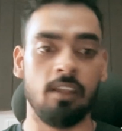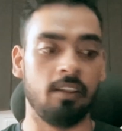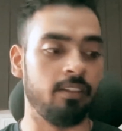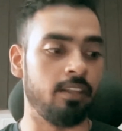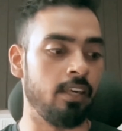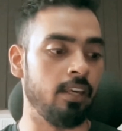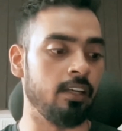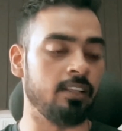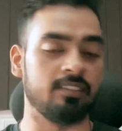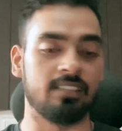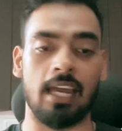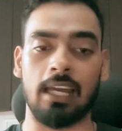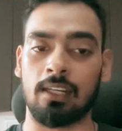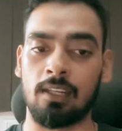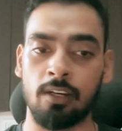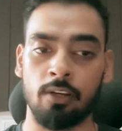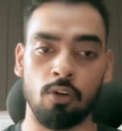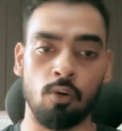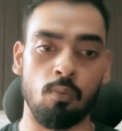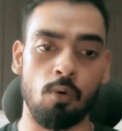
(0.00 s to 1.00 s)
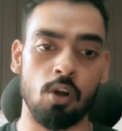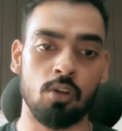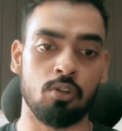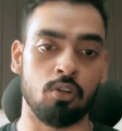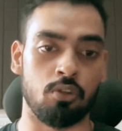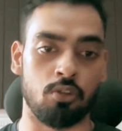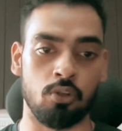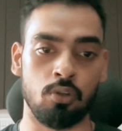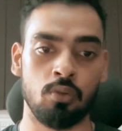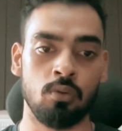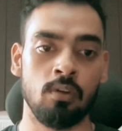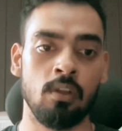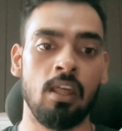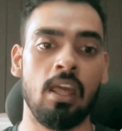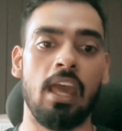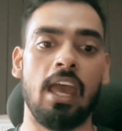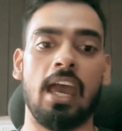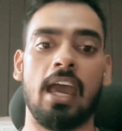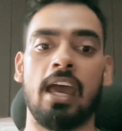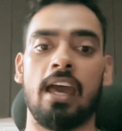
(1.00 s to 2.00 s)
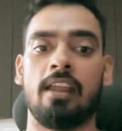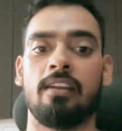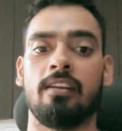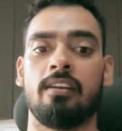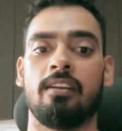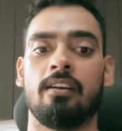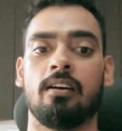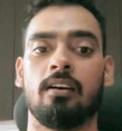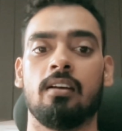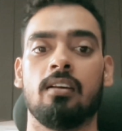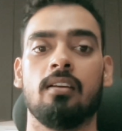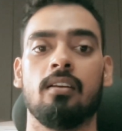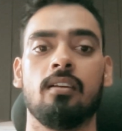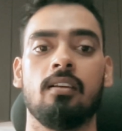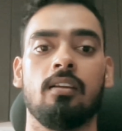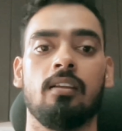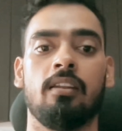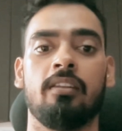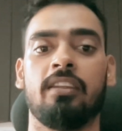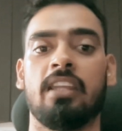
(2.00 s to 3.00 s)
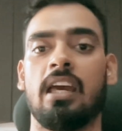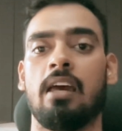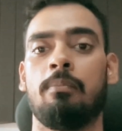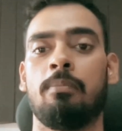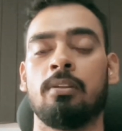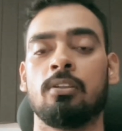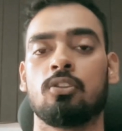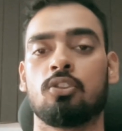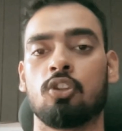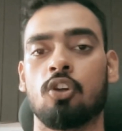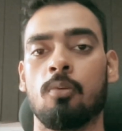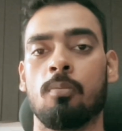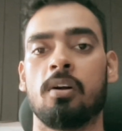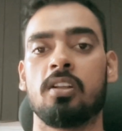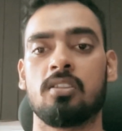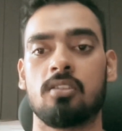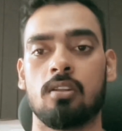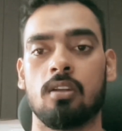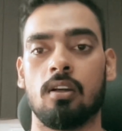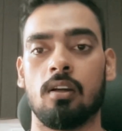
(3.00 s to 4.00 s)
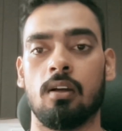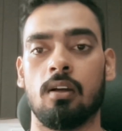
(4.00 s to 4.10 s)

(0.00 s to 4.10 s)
They exactly know what to do, and they have been so much